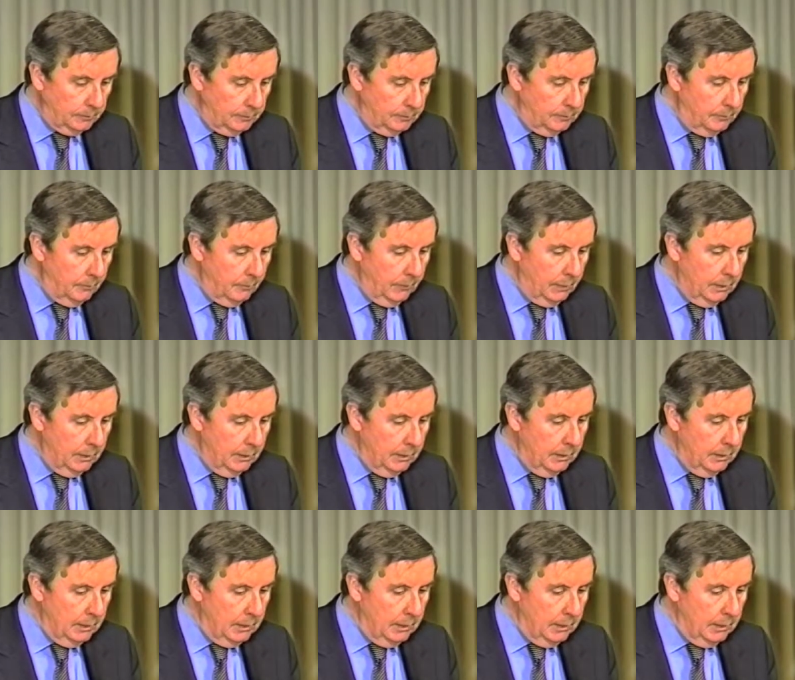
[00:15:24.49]

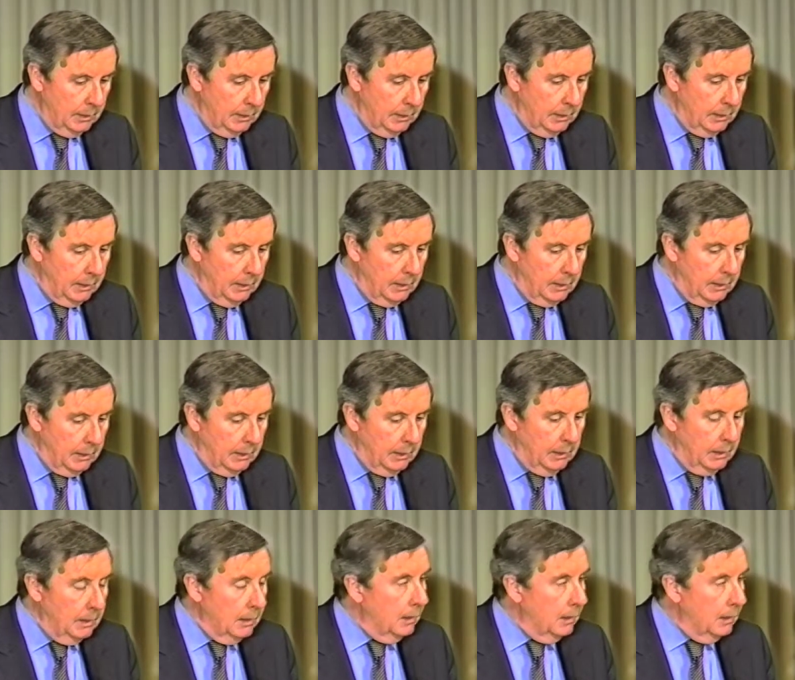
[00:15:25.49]
Nobody speaks.